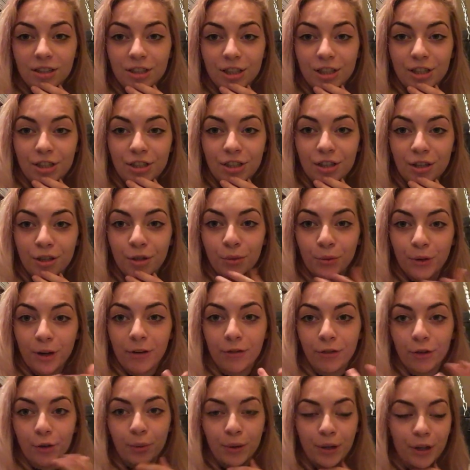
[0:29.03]
ginger,
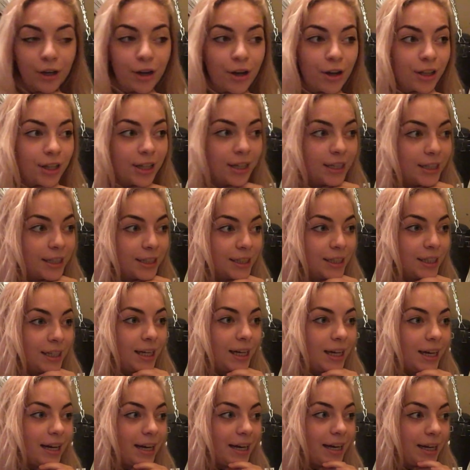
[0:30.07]
whatever you wanna call it.
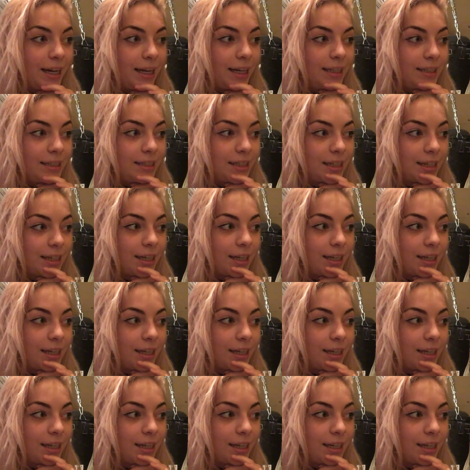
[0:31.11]
And